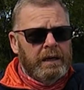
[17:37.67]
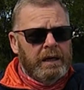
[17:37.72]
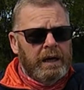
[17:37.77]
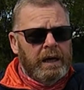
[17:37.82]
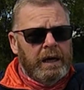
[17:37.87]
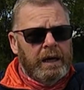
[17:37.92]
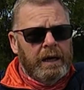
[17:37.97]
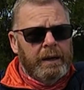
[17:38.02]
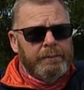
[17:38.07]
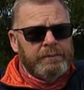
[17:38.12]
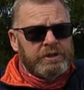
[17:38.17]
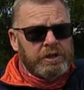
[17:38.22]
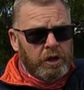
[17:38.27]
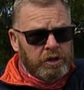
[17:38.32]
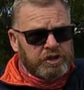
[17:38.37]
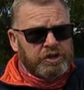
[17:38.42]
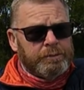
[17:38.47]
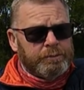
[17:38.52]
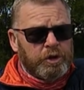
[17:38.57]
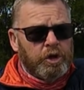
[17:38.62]
It's
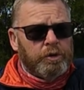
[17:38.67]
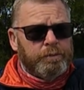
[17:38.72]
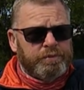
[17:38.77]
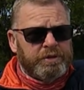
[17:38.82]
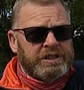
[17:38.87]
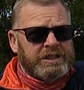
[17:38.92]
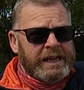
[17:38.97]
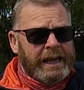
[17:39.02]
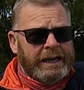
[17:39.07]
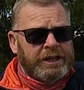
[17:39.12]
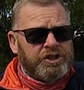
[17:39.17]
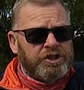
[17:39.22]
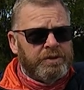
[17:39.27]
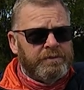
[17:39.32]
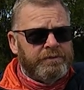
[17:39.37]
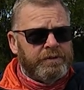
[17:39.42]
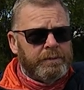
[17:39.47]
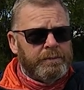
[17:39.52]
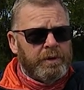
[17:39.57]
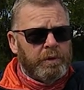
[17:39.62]
got some good
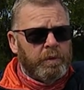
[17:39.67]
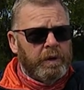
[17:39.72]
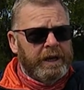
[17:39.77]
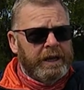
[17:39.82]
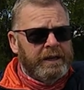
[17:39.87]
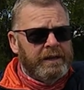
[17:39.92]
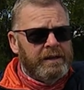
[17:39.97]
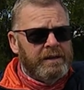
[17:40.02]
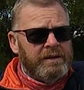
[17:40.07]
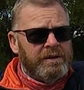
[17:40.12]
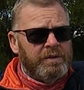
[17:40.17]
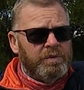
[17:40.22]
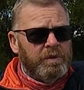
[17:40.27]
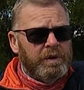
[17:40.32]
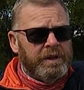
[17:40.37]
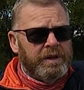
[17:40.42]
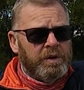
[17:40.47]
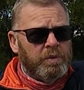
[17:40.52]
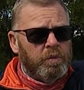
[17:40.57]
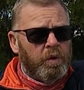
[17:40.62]
protection from the wind
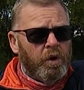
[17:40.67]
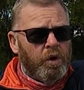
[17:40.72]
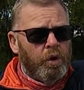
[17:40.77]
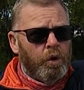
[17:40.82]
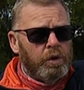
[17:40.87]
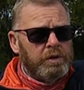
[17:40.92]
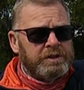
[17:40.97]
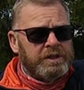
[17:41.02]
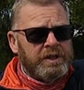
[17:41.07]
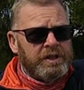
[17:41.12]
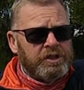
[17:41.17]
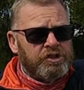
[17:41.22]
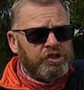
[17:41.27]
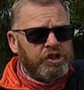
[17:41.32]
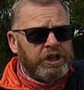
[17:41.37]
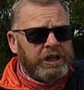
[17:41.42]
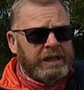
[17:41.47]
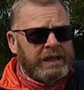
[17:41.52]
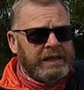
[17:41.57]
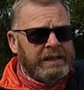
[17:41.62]
with the walls and the
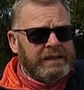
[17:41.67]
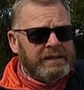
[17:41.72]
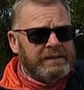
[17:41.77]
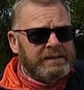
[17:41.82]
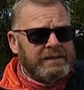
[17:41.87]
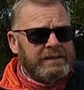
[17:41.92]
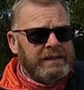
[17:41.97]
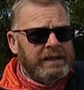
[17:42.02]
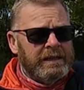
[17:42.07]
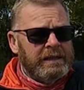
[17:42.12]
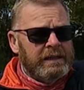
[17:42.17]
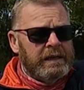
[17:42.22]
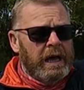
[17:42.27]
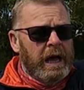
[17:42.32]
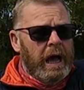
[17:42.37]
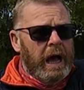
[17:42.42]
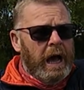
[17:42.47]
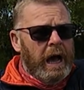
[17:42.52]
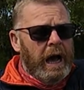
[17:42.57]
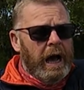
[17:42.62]
trees.
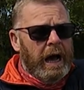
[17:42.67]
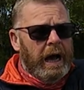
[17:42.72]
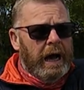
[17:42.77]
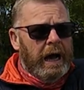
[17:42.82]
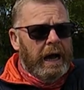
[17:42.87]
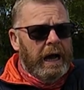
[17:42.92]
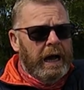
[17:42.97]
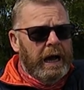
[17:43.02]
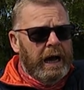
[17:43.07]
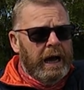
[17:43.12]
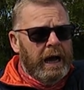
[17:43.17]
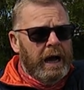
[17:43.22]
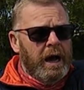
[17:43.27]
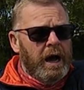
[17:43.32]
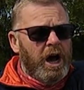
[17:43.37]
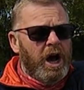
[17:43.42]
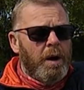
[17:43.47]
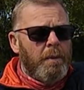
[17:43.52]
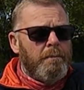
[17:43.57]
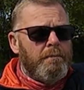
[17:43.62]

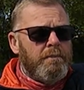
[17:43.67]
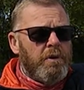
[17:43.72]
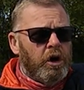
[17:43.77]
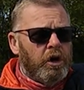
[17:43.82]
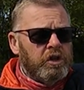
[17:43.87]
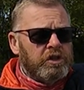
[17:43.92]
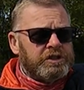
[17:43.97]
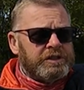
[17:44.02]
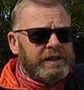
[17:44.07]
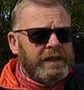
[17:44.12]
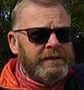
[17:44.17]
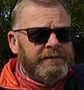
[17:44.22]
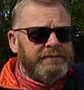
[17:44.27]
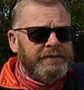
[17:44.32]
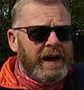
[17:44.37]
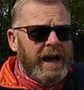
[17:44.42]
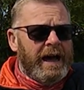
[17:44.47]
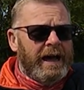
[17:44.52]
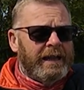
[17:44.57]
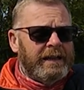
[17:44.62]
Mostly
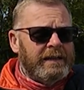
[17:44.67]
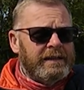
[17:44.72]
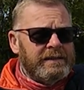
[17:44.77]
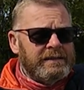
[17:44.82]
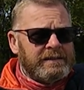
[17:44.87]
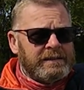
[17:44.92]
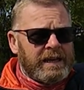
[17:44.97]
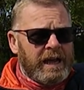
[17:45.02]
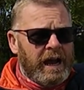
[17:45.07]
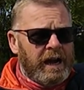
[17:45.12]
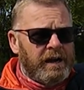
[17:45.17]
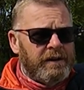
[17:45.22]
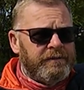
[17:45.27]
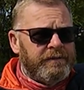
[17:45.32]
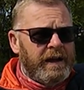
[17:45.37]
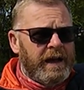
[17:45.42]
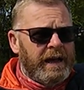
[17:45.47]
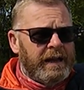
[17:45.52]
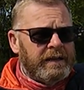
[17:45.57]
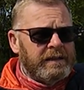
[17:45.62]
vans,
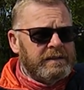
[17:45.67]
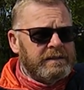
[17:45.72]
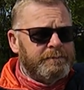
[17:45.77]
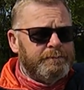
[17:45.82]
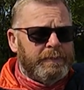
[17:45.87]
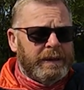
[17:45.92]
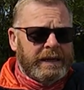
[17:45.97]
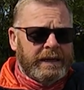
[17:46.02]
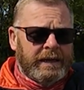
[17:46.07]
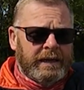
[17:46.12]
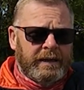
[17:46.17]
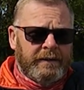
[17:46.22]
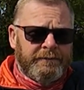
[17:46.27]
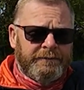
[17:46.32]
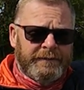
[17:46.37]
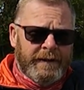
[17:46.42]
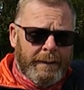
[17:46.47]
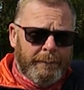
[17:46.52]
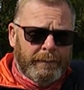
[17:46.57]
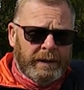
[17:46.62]
caravans, big
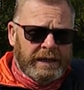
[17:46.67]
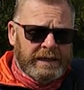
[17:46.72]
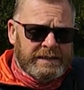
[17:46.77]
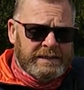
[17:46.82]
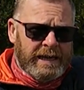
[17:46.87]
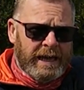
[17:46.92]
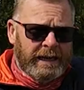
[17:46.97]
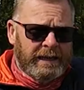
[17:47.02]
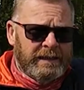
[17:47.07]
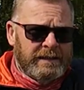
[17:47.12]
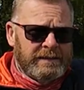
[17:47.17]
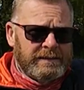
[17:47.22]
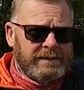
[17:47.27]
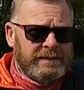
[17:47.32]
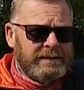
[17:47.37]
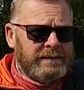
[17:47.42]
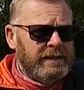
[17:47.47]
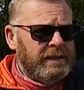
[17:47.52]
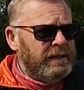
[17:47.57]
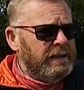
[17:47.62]
family
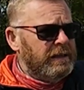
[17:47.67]
tents